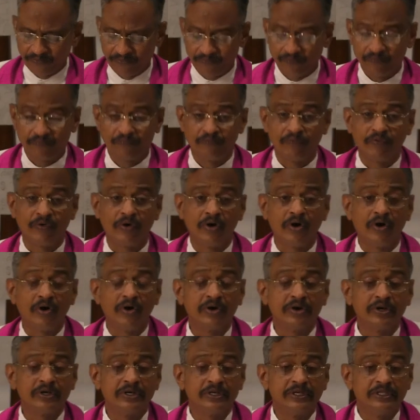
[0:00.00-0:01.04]

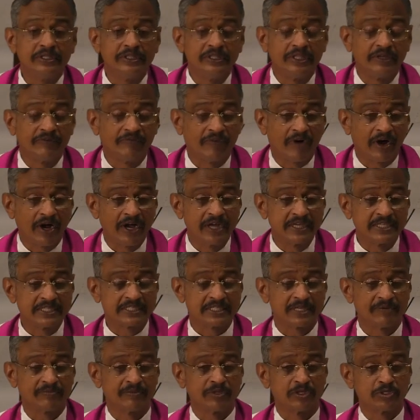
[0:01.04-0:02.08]
for the
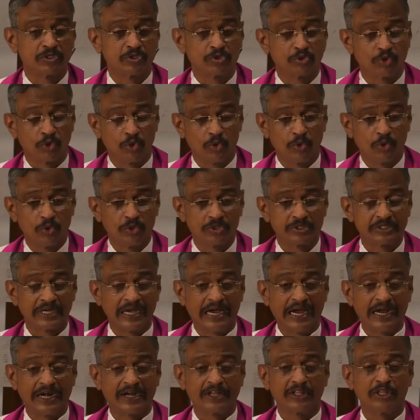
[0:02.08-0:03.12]
voices of the souls
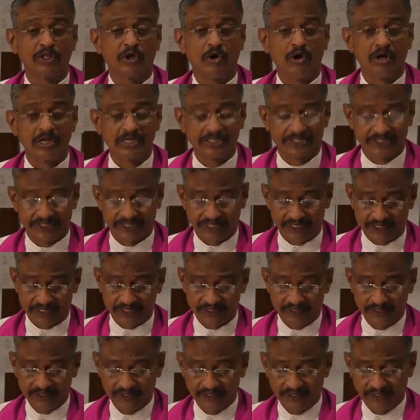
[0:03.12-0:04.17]
under the altar
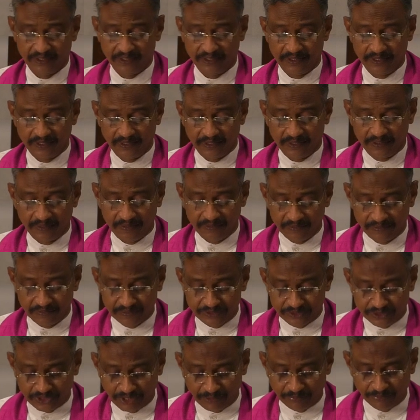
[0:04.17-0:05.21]

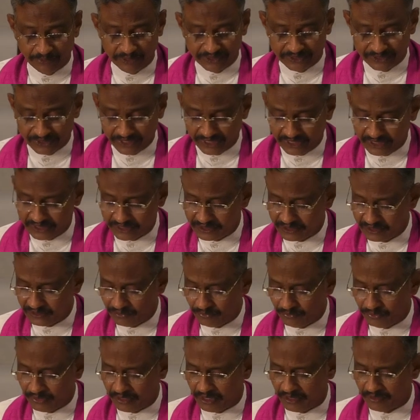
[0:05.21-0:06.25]
chapter 6,
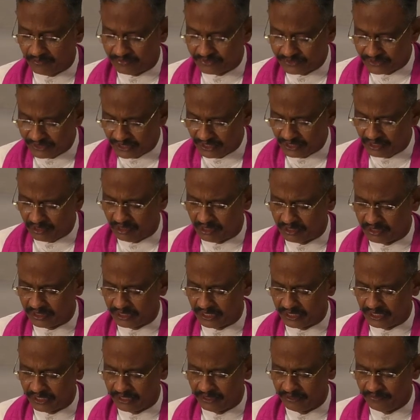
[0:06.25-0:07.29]
we have seen
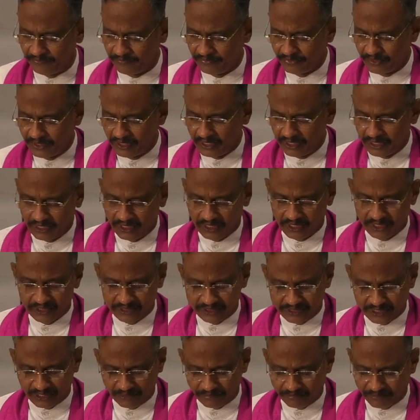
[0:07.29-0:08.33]
already,
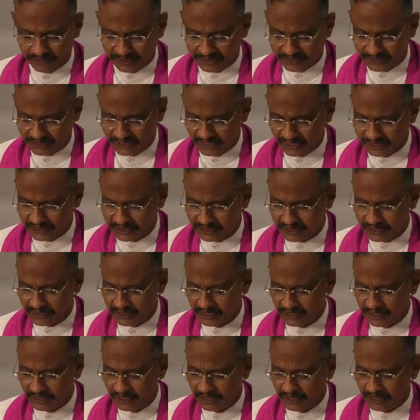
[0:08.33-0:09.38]
chapter 6,
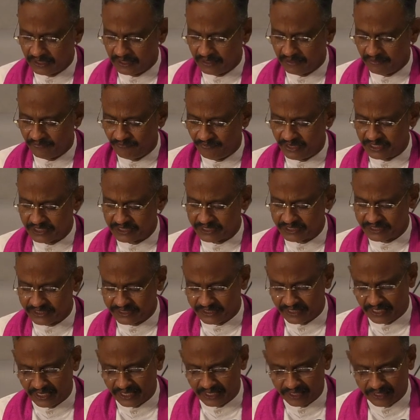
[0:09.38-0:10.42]

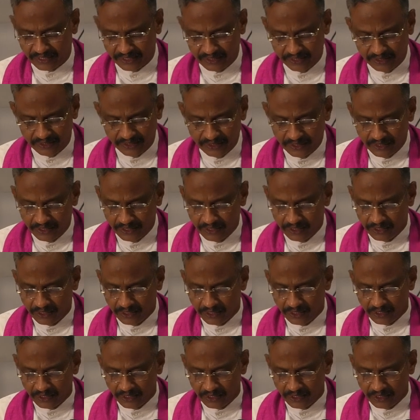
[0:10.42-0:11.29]
verse 10,